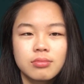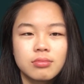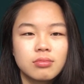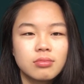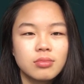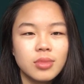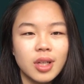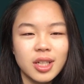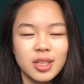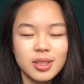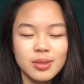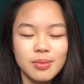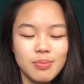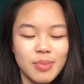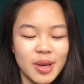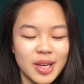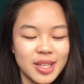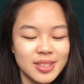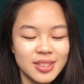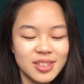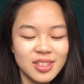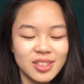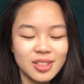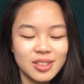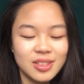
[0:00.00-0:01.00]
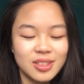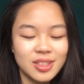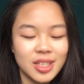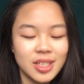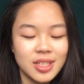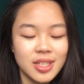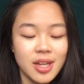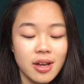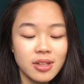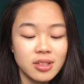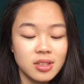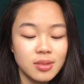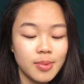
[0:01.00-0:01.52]
like some basic
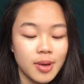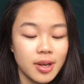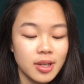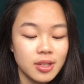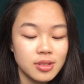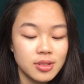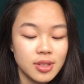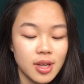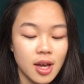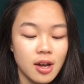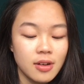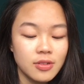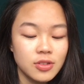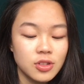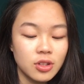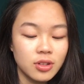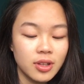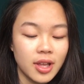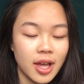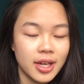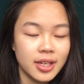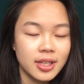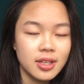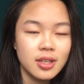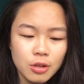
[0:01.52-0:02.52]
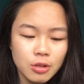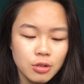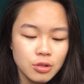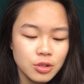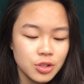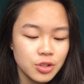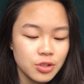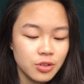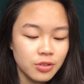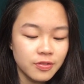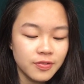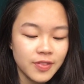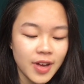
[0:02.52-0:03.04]
details about yourself. So like who's
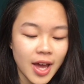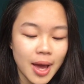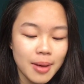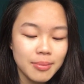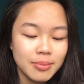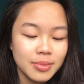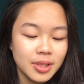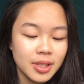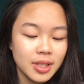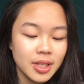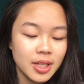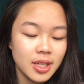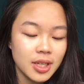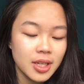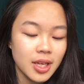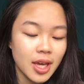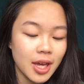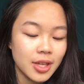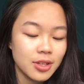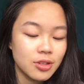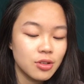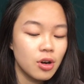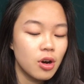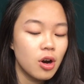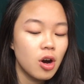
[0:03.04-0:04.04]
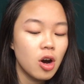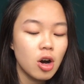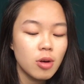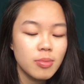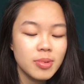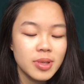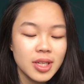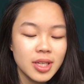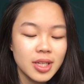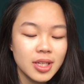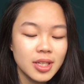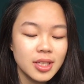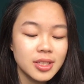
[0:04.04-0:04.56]
in your family and your
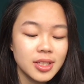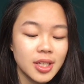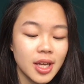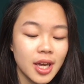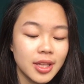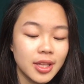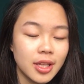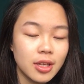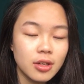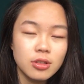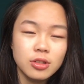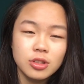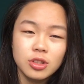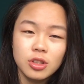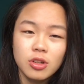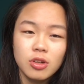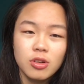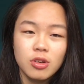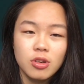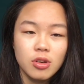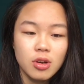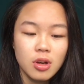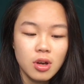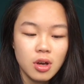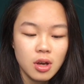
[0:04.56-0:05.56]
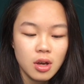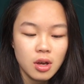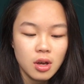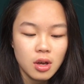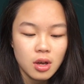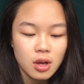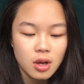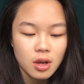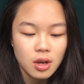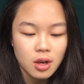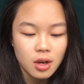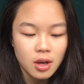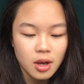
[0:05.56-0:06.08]
hobbies, and they also
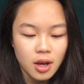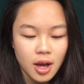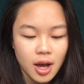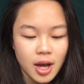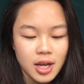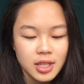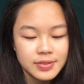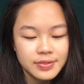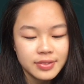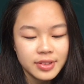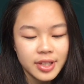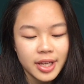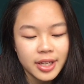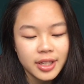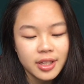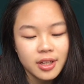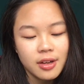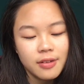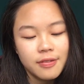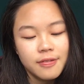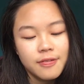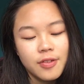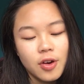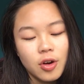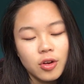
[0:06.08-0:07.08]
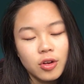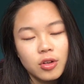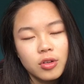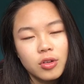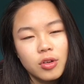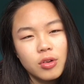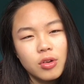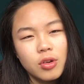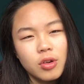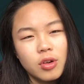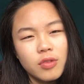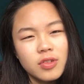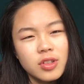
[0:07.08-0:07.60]
ask for like a
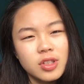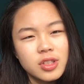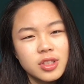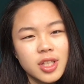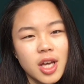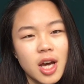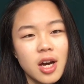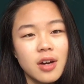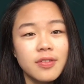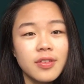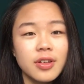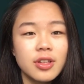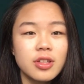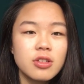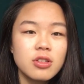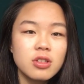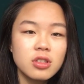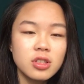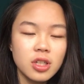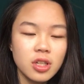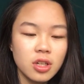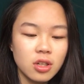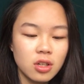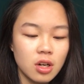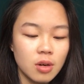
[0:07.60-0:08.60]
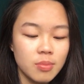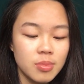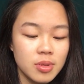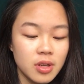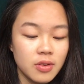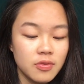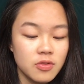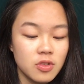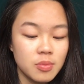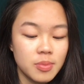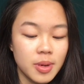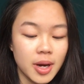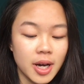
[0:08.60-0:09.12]
photo of yourself and usually a copy
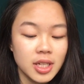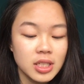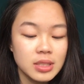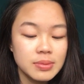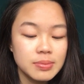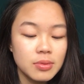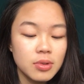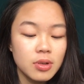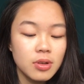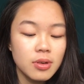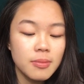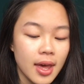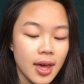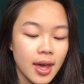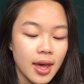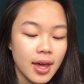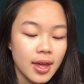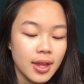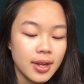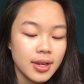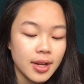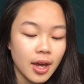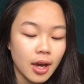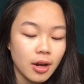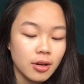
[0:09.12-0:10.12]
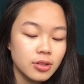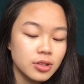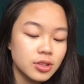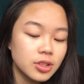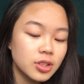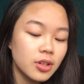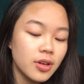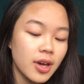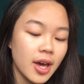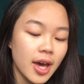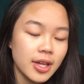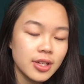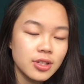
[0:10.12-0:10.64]
of your passport. And I
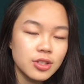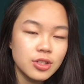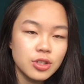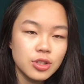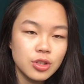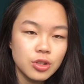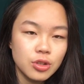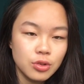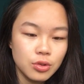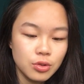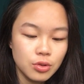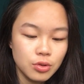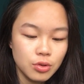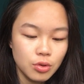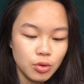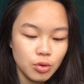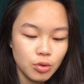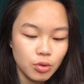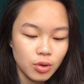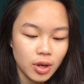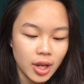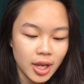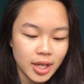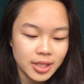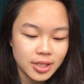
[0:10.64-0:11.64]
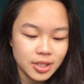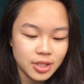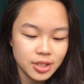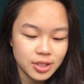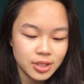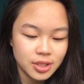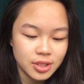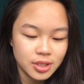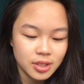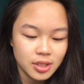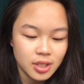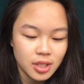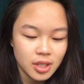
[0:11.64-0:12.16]
also had to like
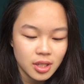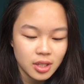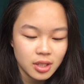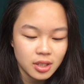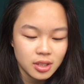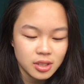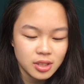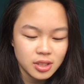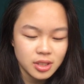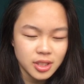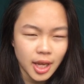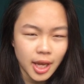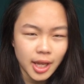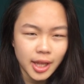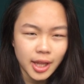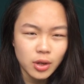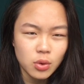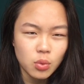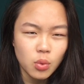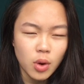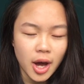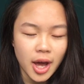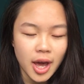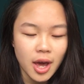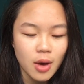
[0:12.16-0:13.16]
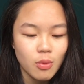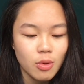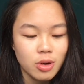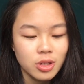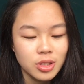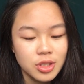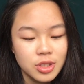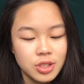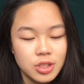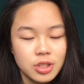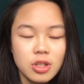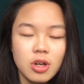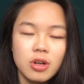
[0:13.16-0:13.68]
just say like why I
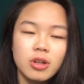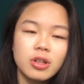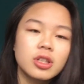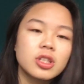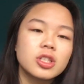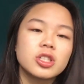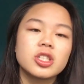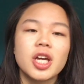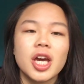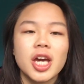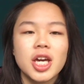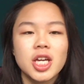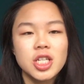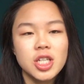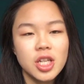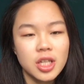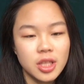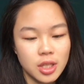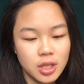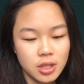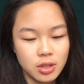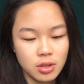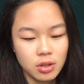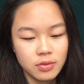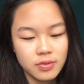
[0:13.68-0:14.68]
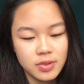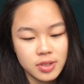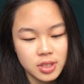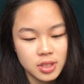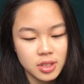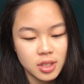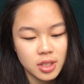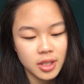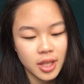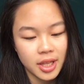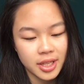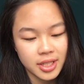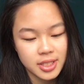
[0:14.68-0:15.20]
wanted to go on exchange, and then
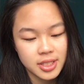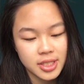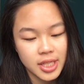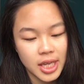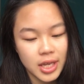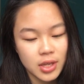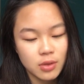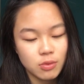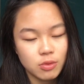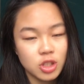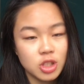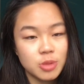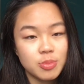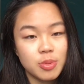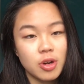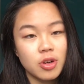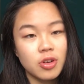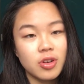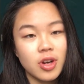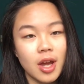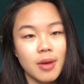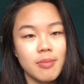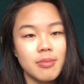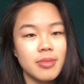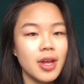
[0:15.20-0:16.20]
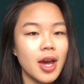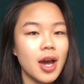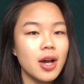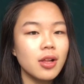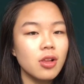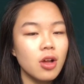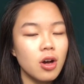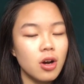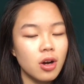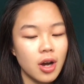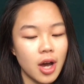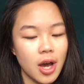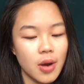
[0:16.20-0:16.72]
obviously like state which program and how
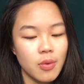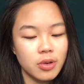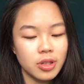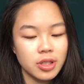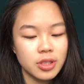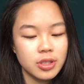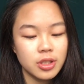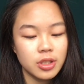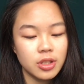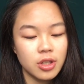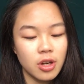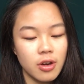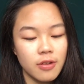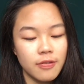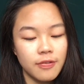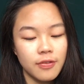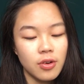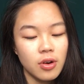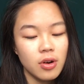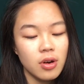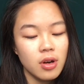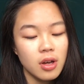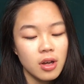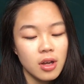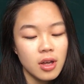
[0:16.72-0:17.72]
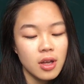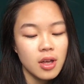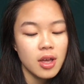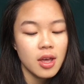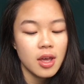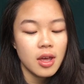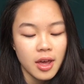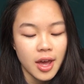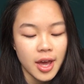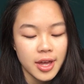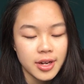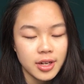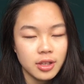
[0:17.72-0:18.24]
long I wanted to go for.
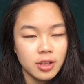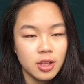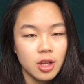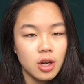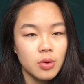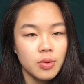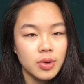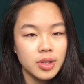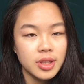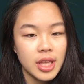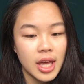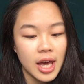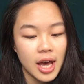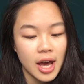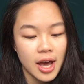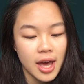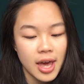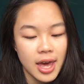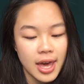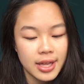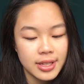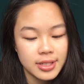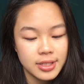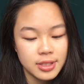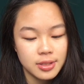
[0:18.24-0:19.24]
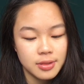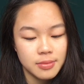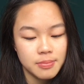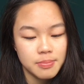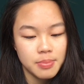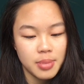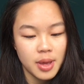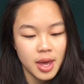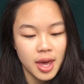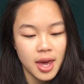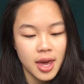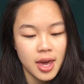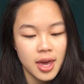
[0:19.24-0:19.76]
And along with that, I had to
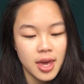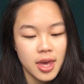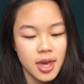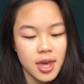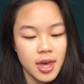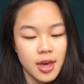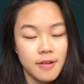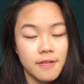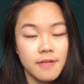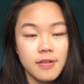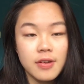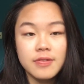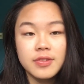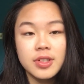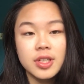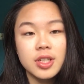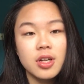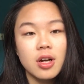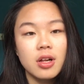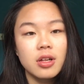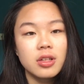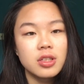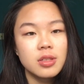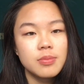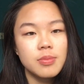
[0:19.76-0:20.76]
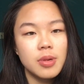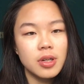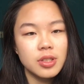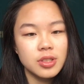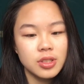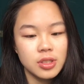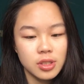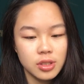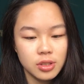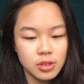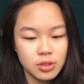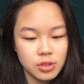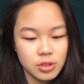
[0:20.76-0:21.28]
pay a $50
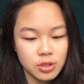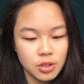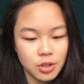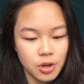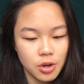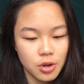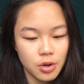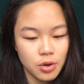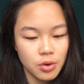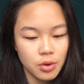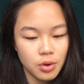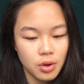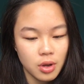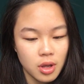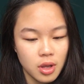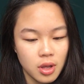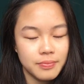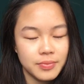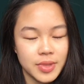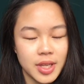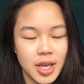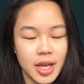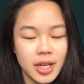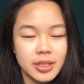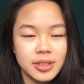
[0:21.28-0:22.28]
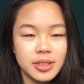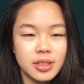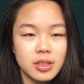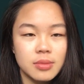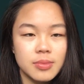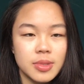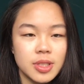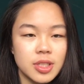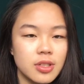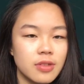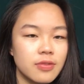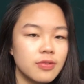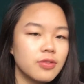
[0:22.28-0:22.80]
deposit. So yeah, it's gonna
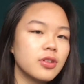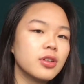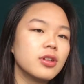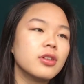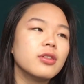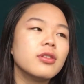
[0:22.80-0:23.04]
be different.